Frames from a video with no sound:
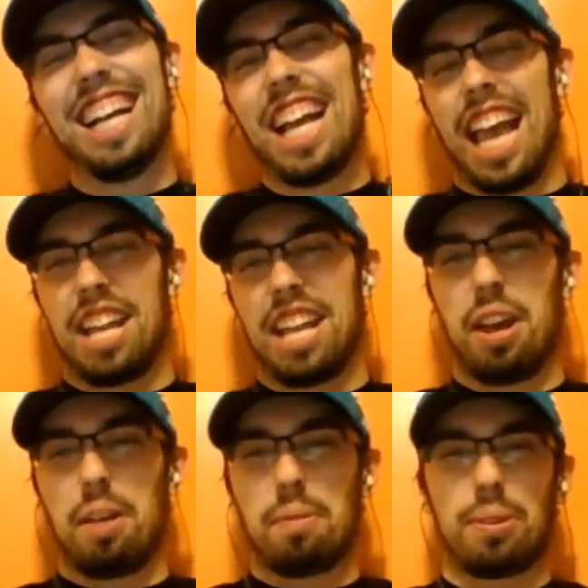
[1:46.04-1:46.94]
And
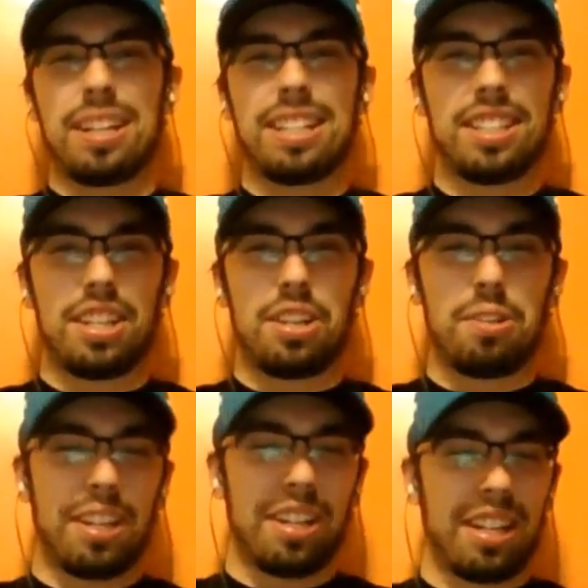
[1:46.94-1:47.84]
we're going into the new
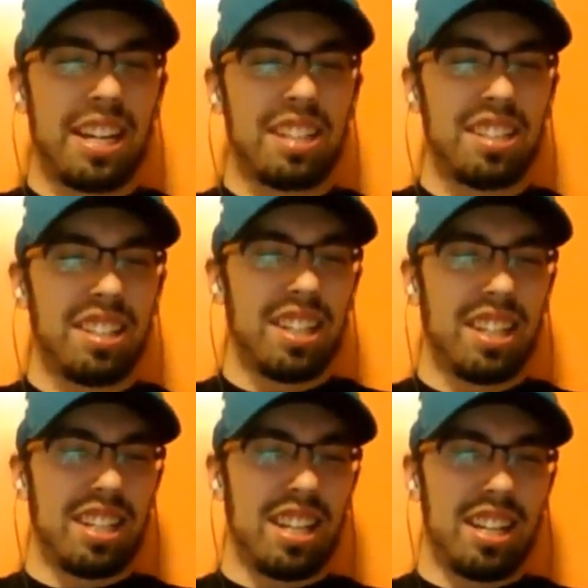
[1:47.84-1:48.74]
year,
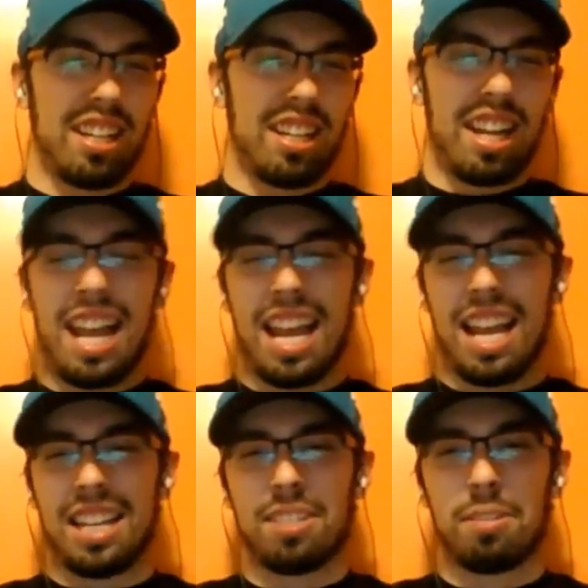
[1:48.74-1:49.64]

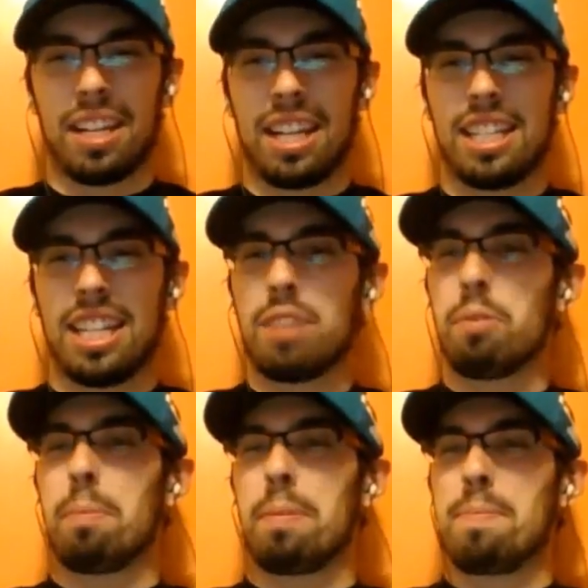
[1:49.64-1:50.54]
and 2018 will
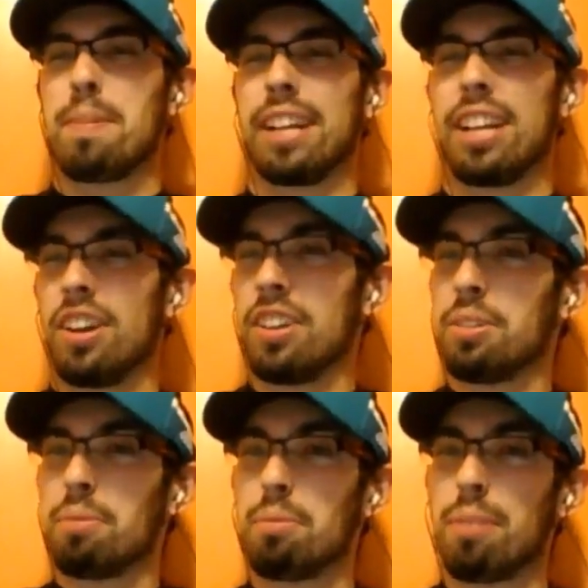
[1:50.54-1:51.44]
be bringing on to
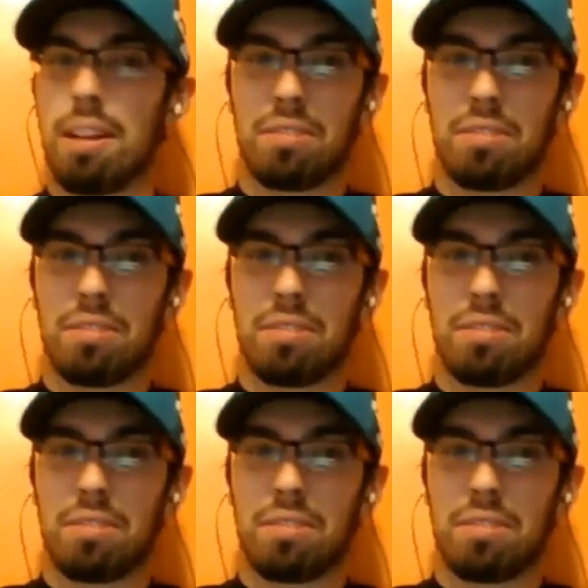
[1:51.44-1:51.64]
round